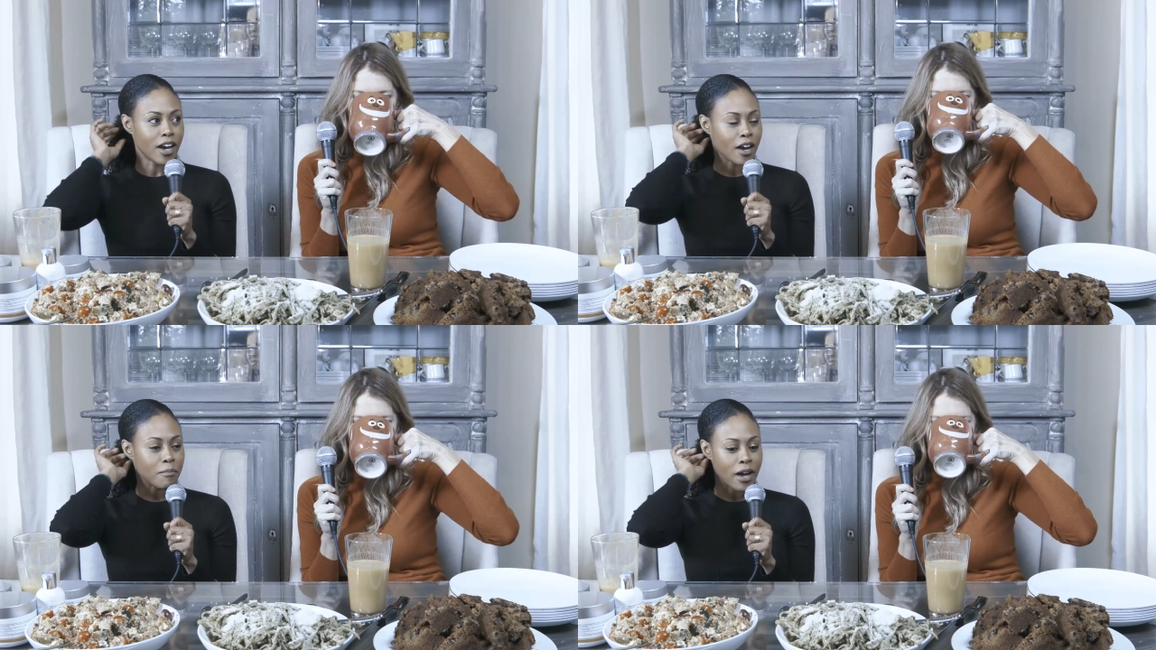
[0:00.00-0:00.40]

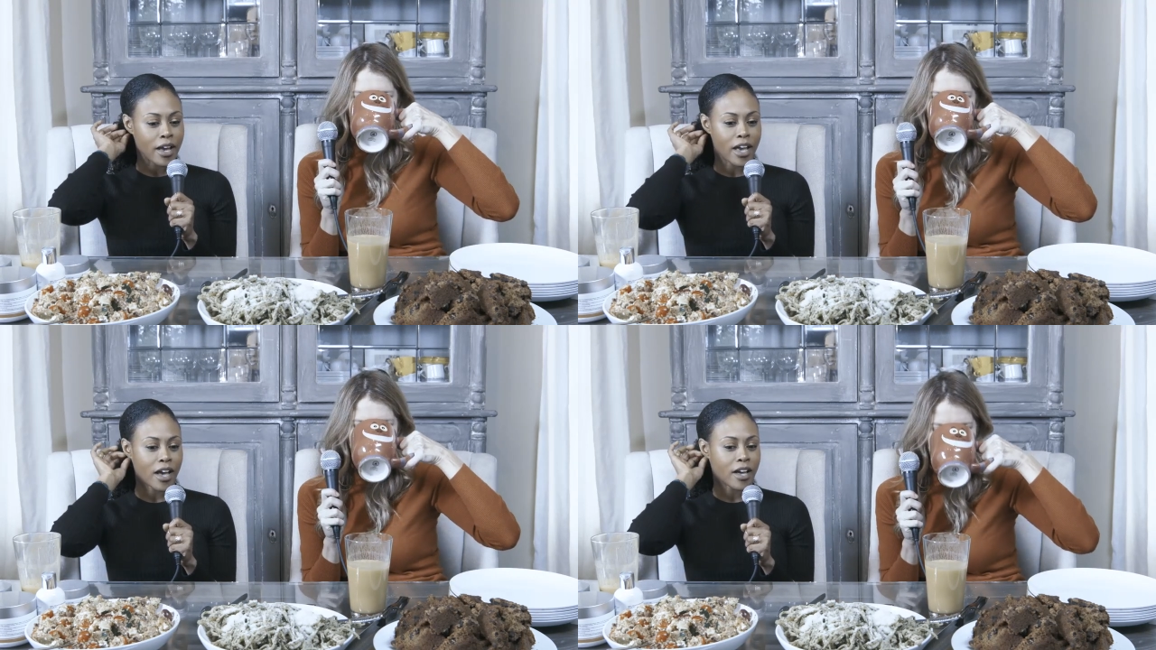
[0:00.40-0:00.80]
Speaker 1: Um,
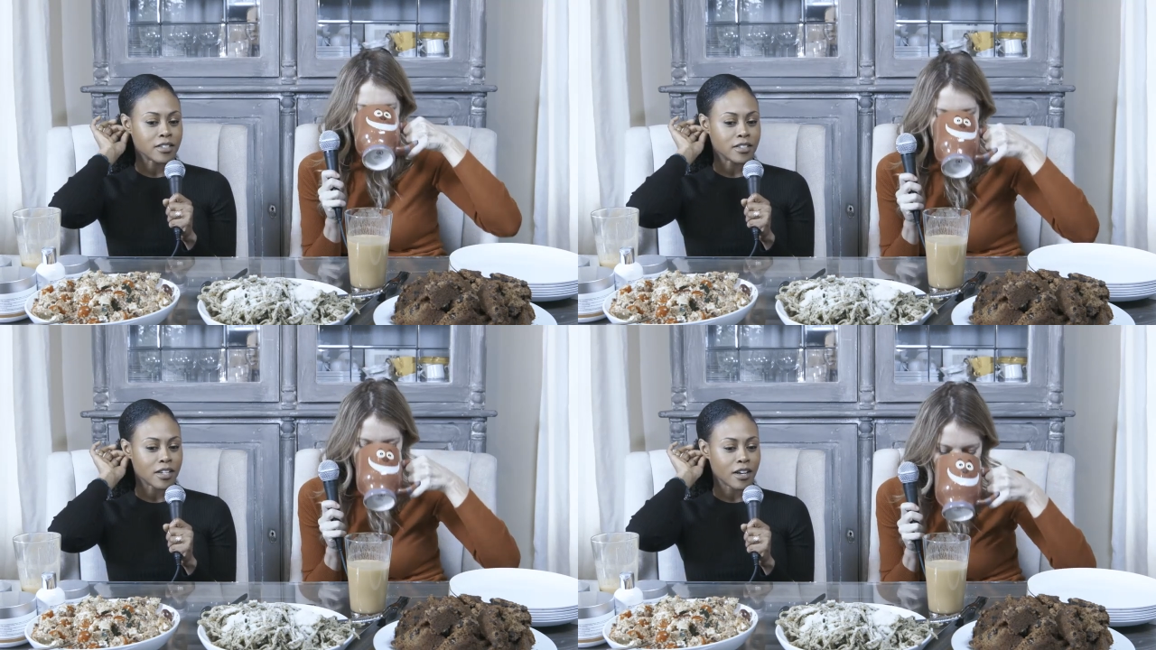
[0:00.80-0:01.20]
I
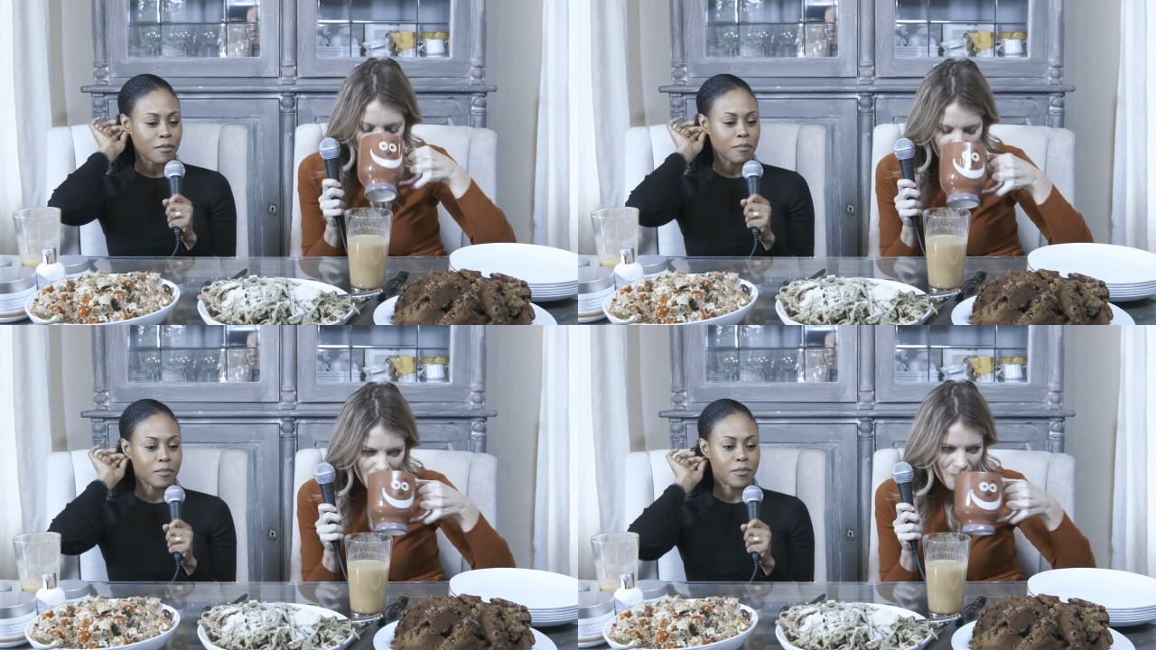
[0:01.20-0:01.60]
had
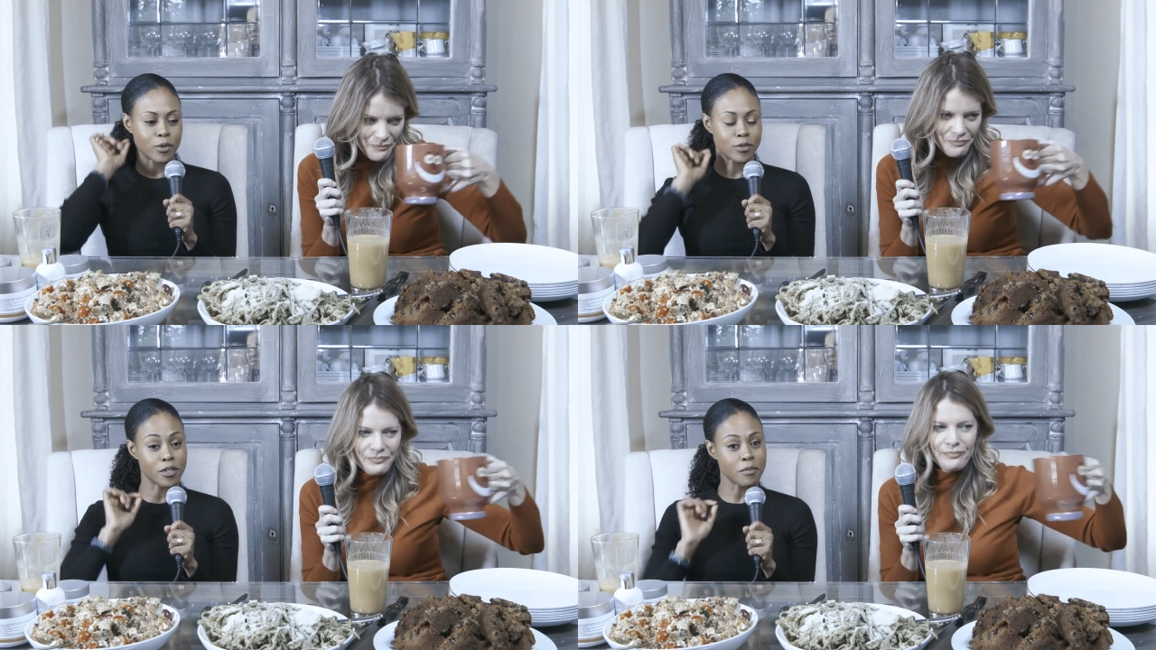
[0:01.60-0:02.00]
um,
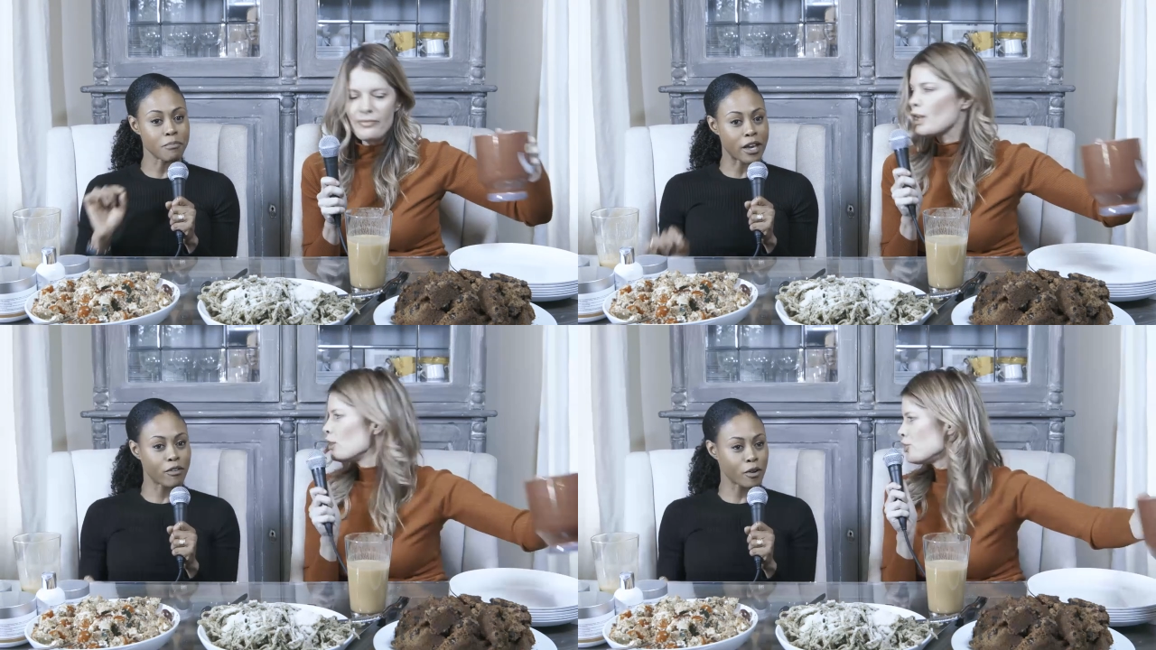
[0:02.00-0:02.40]
those little
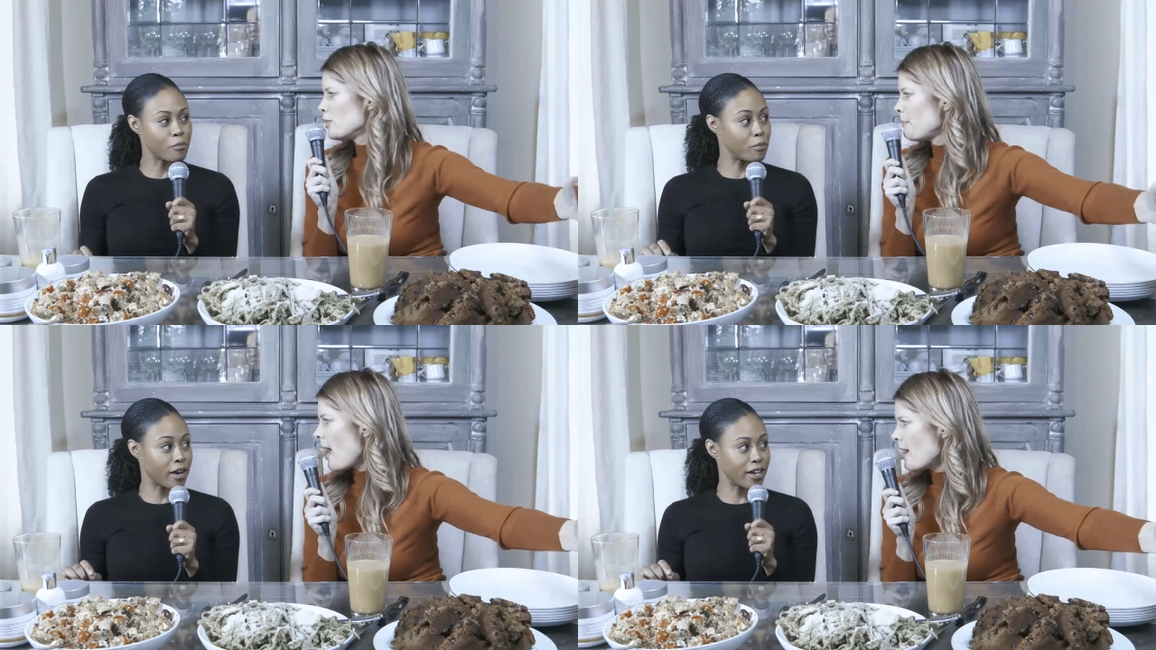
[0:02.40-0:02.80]
micro
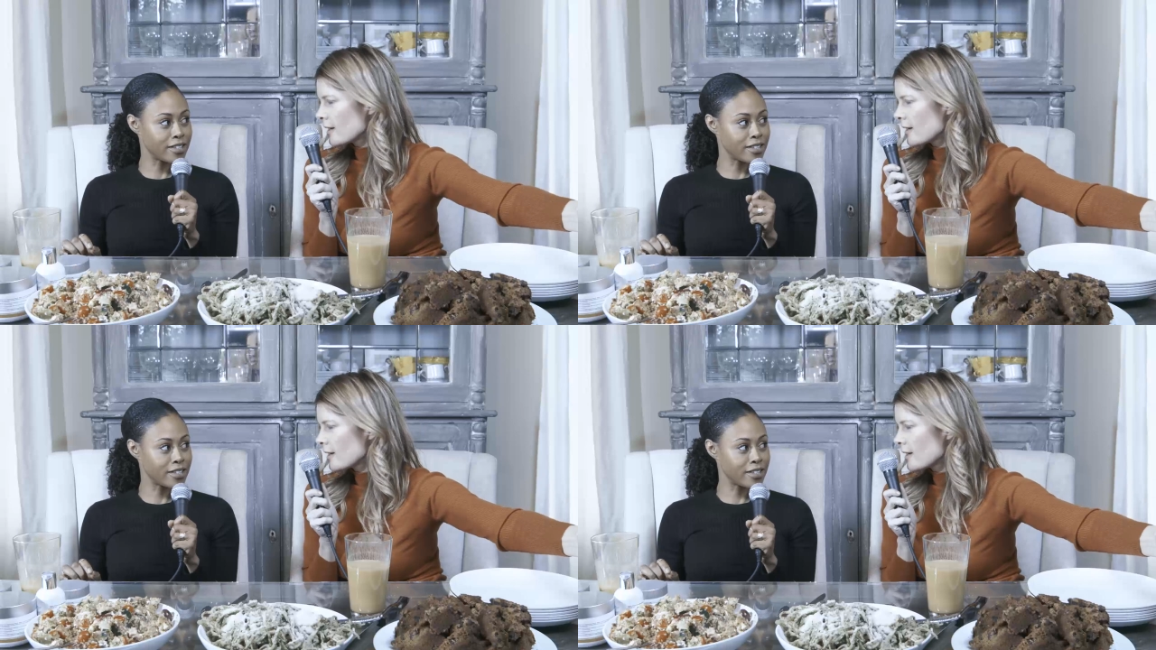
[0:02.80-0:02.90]
Tupac.